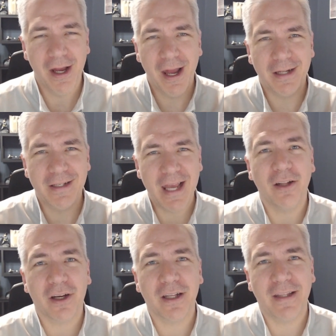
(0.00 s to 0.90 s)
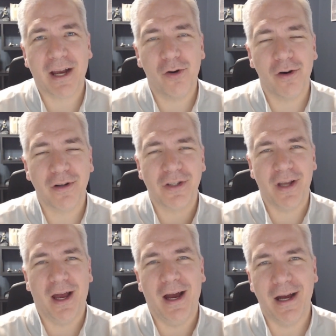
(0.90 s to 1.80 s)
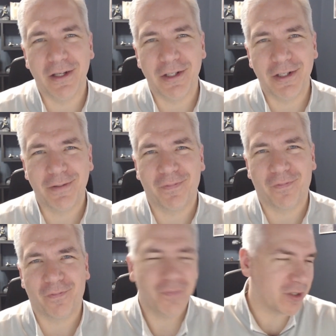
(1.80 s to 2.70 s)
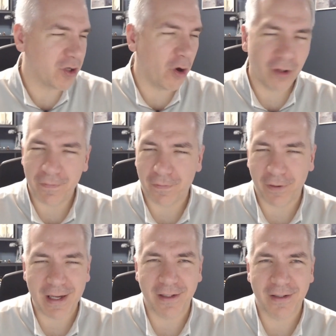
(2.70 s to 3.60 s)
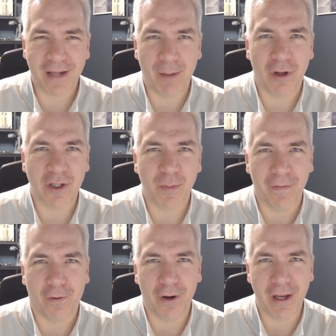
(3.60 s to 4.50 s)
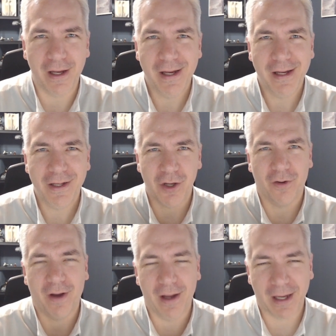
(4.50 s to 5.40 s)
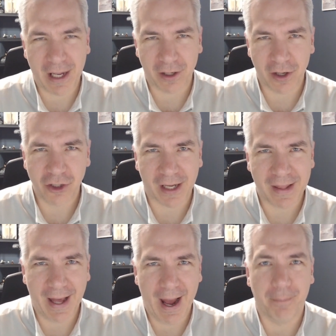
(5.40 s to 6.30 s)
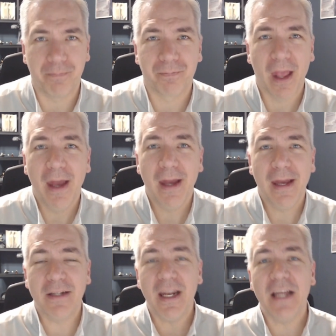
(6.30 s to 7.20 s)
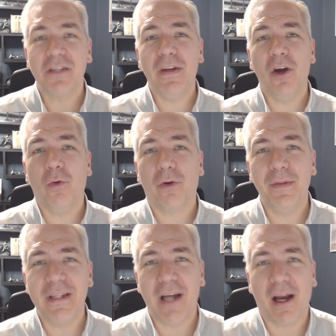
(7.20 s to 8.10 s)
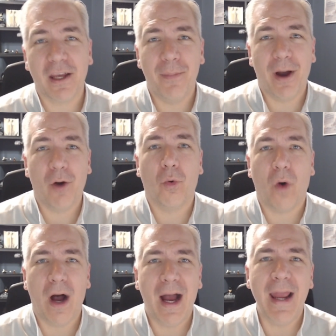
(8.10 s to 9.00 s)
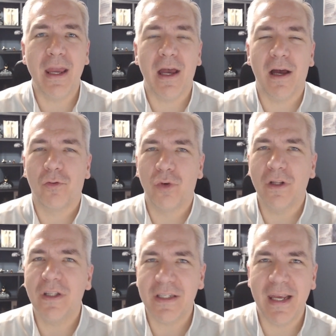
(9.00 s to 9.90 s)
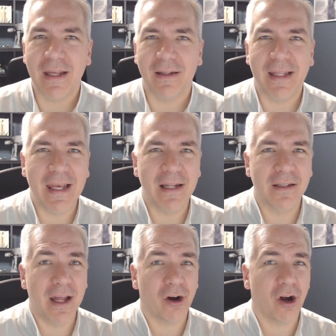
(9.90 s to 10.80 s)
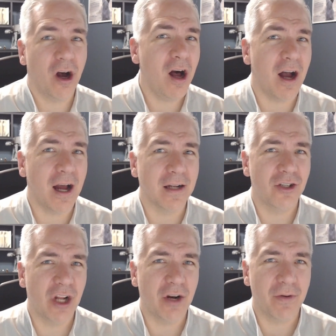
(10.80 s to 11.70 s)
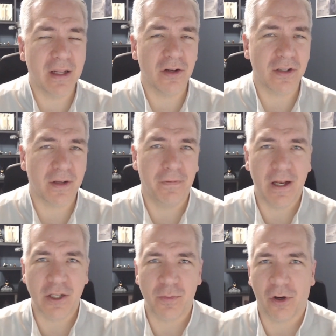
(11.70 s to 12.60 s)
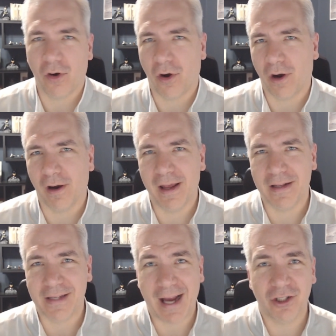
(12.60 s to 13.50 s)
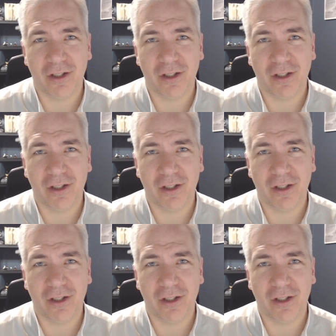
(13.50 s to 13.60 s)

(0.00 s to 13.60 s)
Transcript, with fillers: take a look at that course. Uh, totally free, time well spent for you. So, uh, again, go check that out. In today's video, we're going to be talking about why real estate leads that are hot, generating those on Facebook are is actually